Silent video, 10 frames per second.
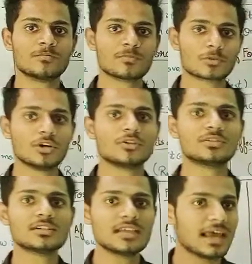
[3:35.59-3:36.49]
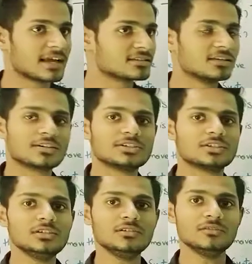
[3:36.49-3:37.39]
produces the
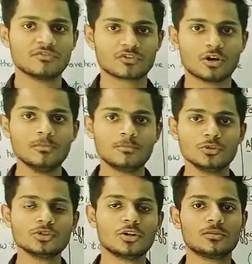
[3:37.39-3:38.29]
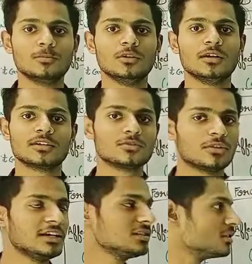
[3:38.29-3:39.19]
acceleration from push or pull is known
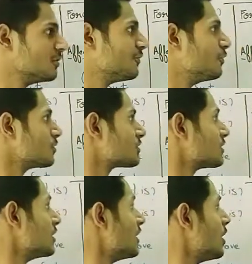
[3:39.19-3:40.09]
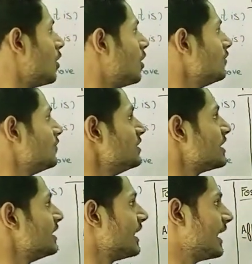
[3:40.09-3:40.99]
as force, on which
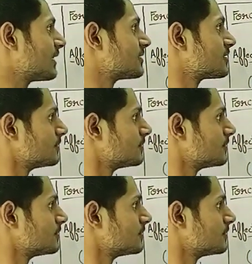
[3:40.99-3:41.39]
it acts.